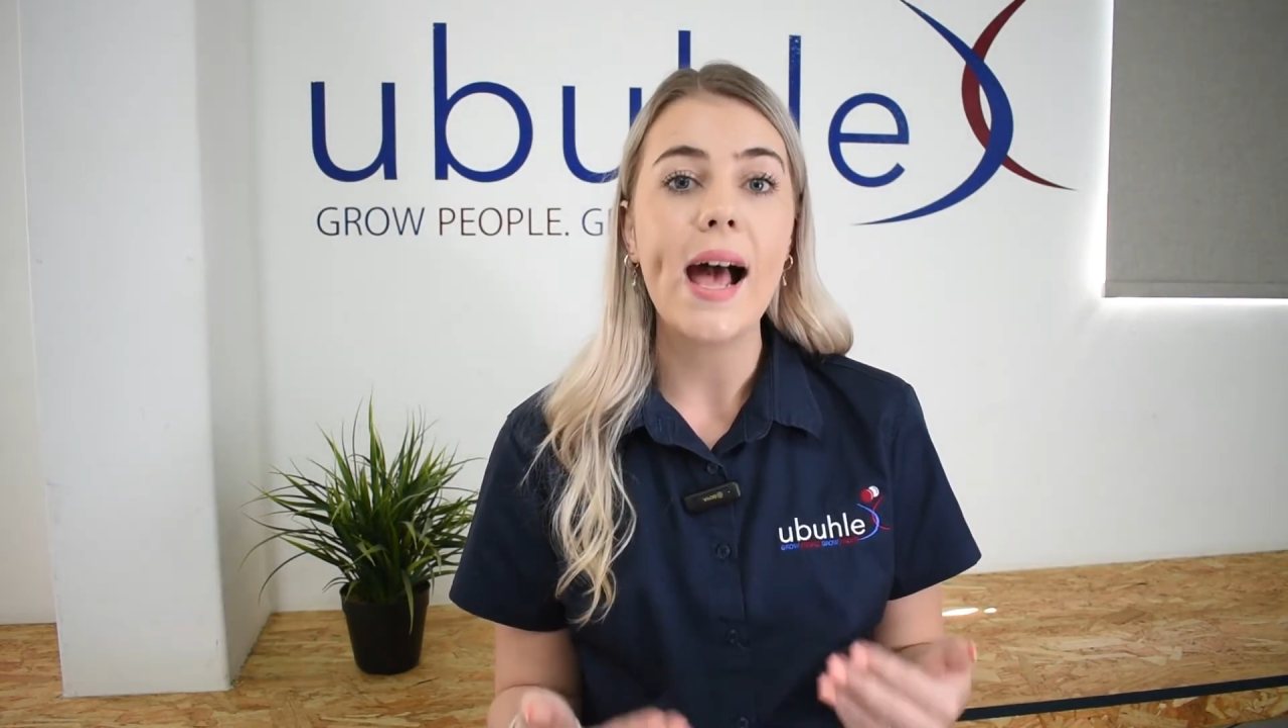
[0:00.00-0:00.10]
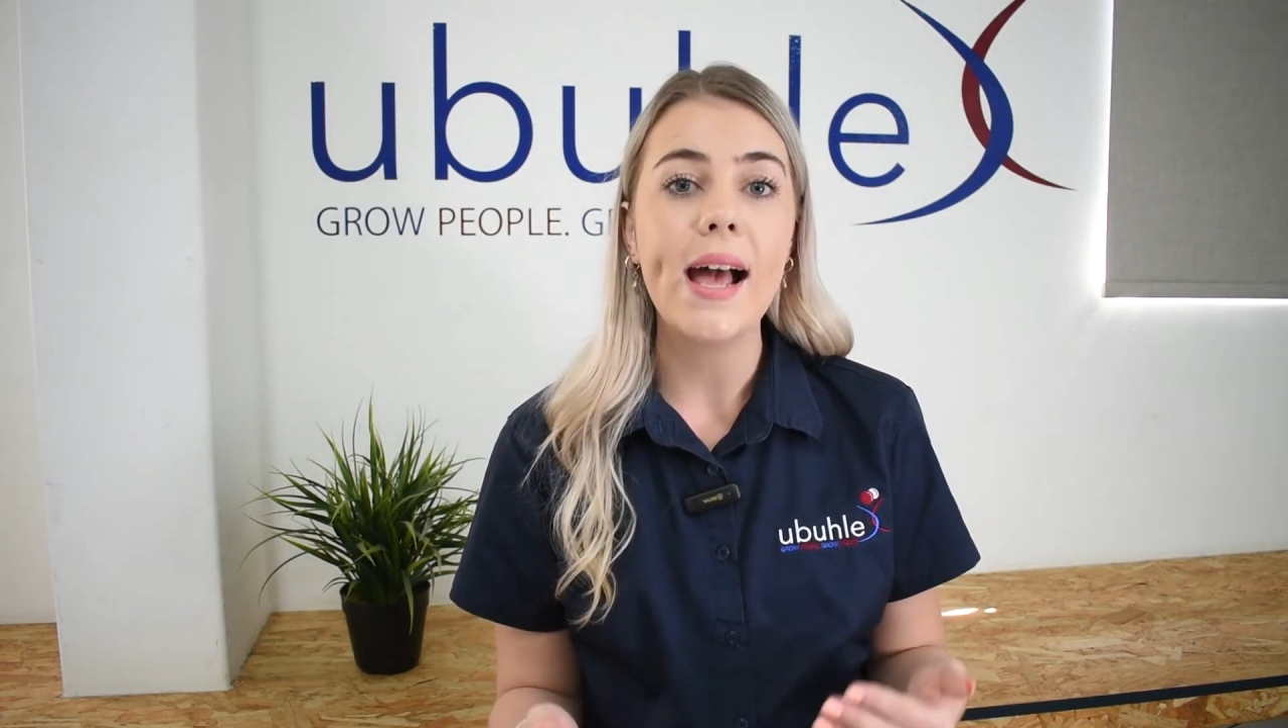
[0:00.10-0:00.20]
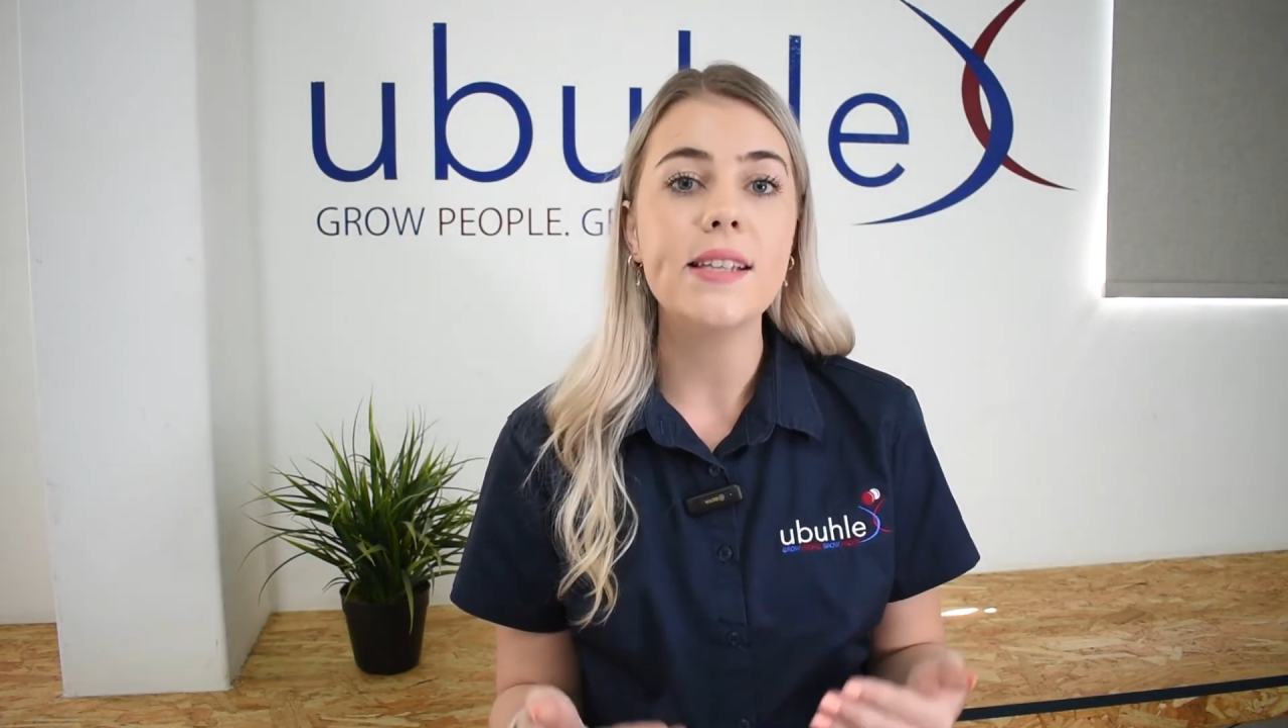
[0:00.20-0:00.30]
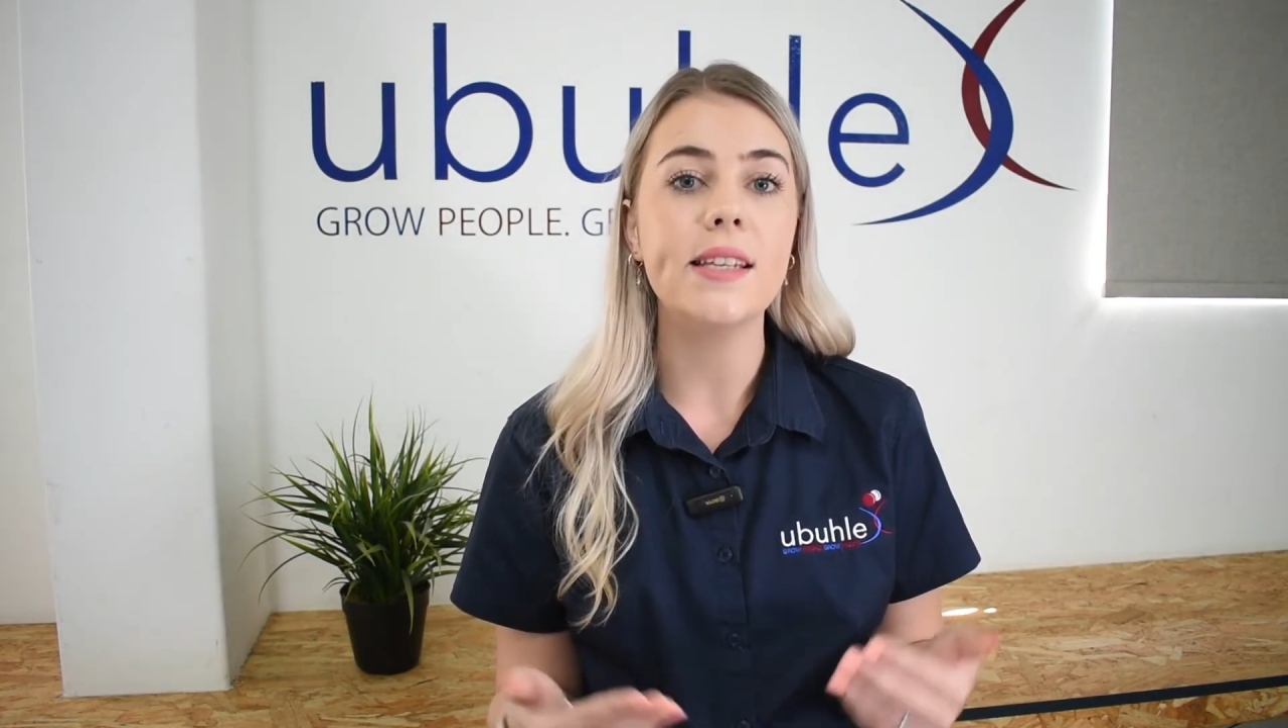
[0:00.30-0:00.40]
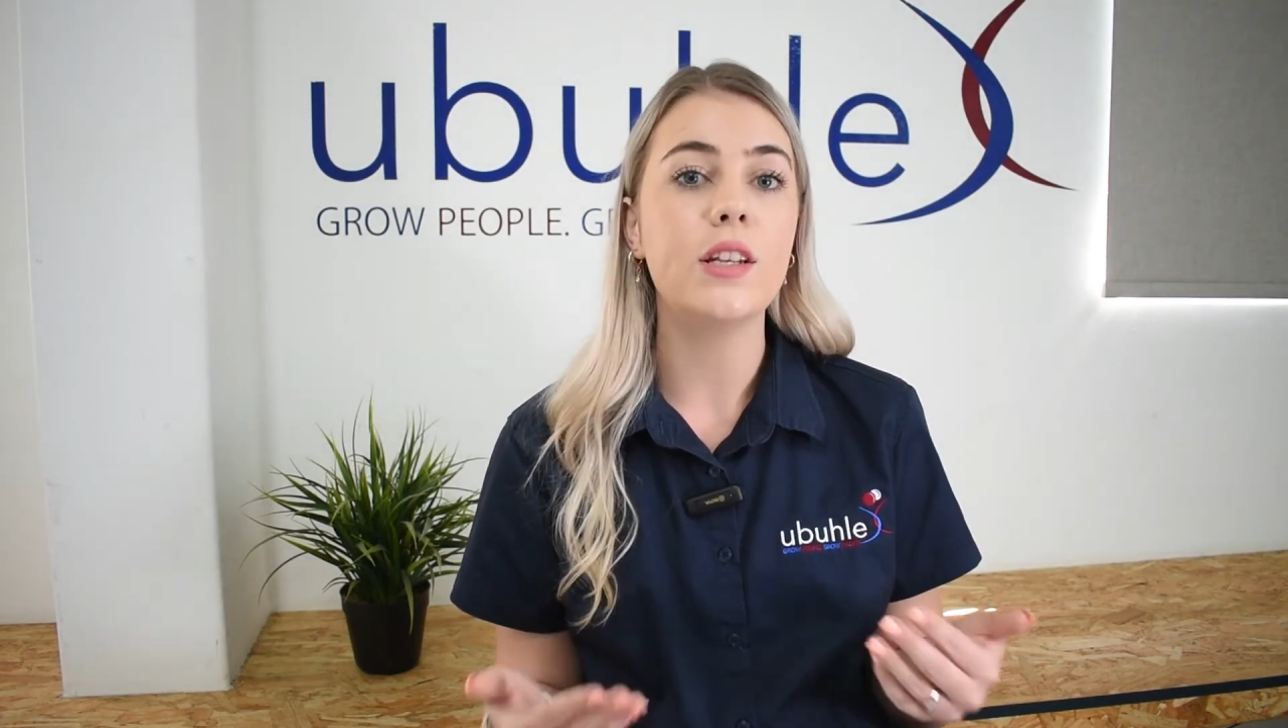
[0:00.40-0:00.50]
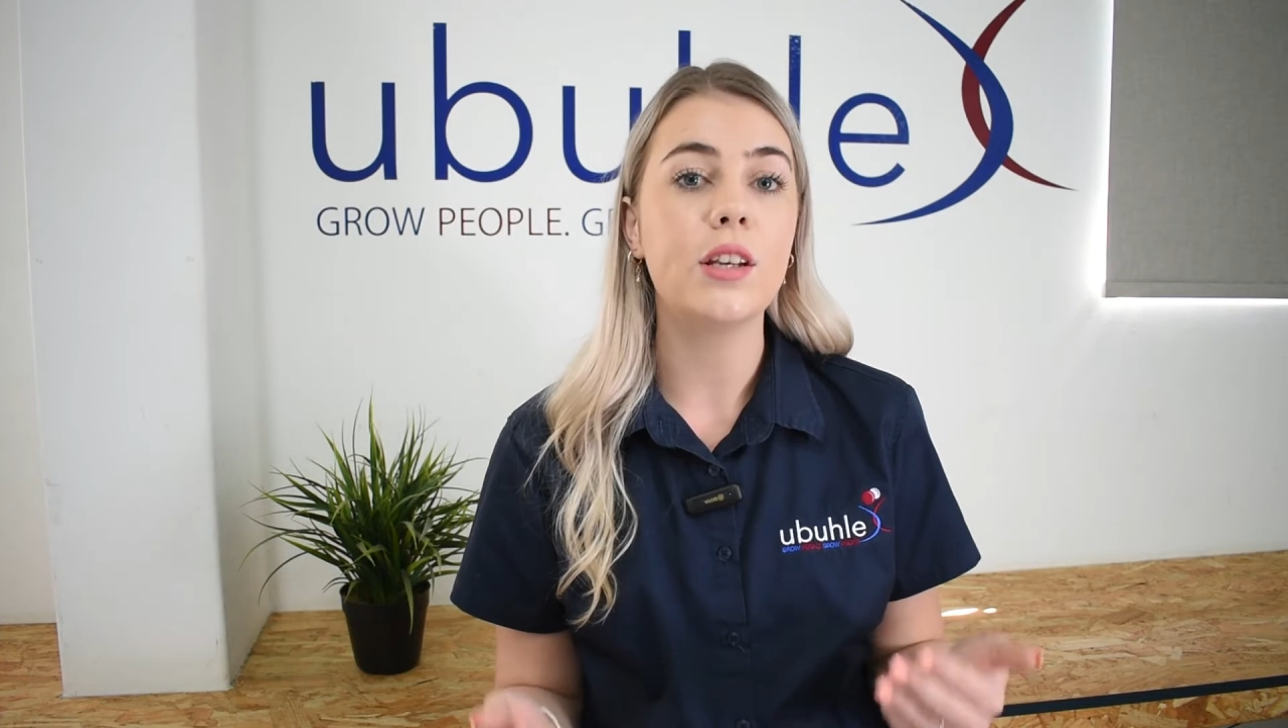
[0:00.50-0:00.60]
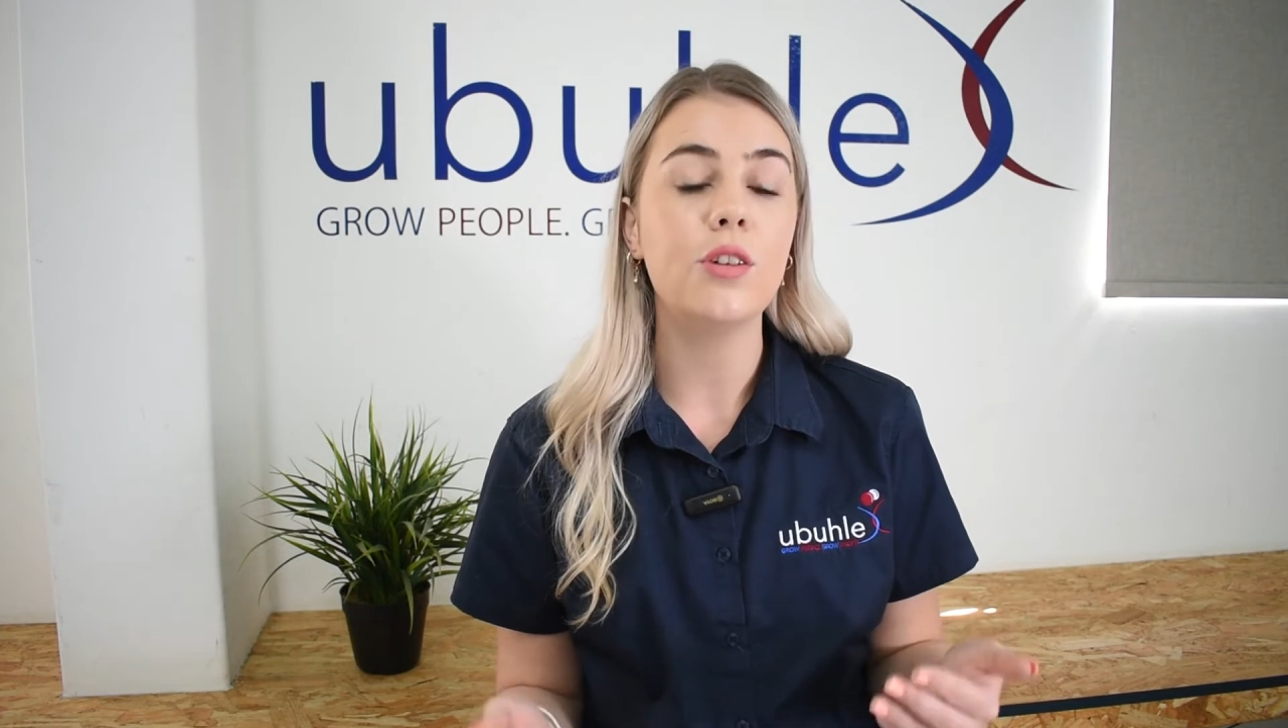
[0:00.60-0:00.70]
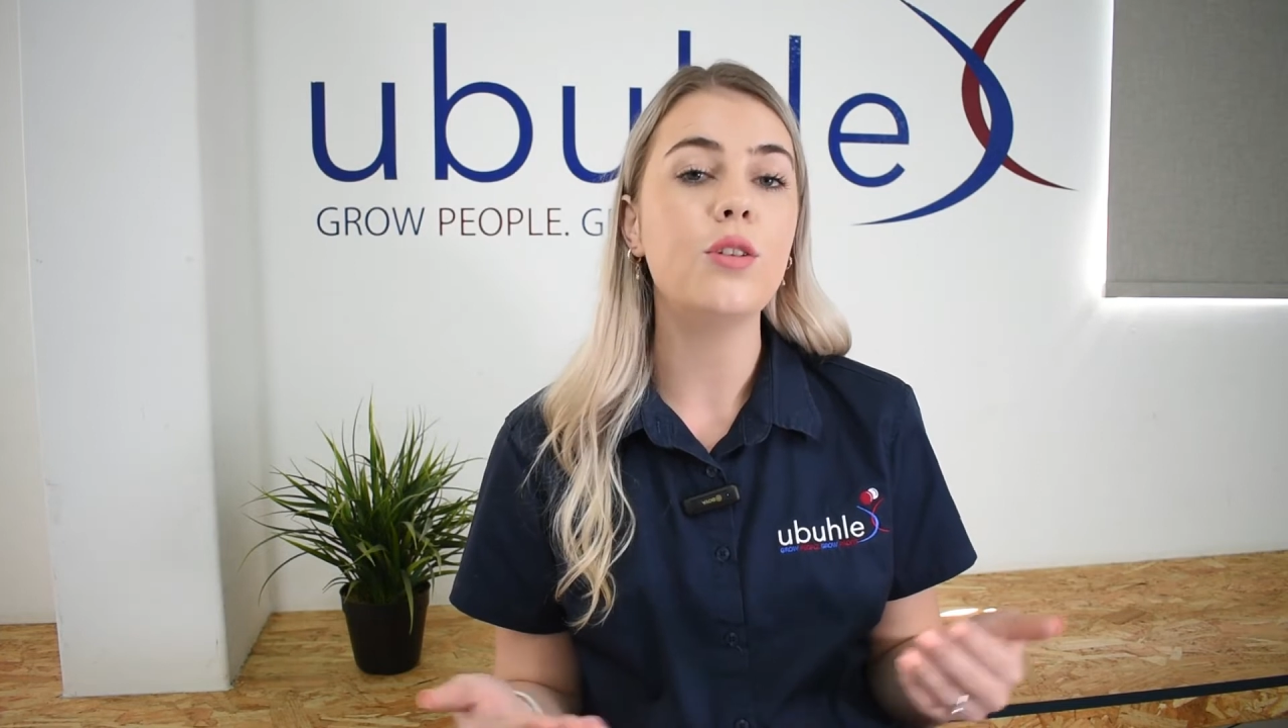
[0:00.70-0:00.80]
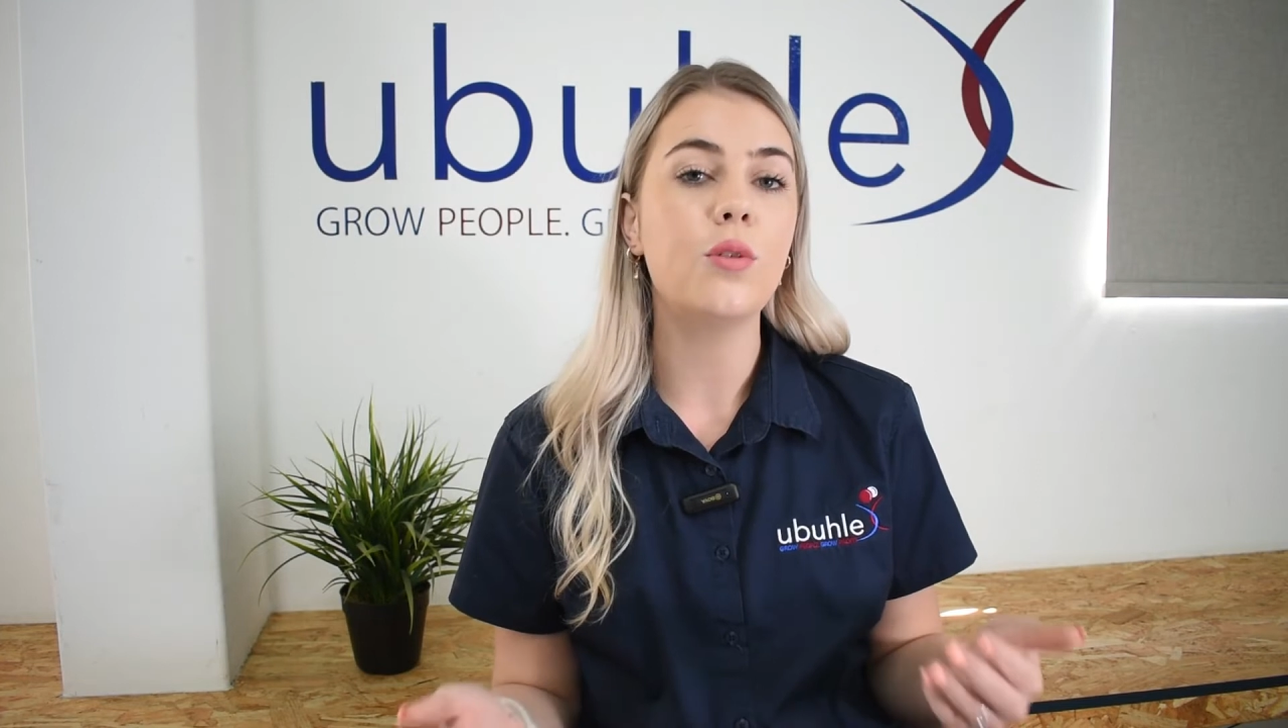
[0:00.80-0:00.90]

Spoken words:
as it could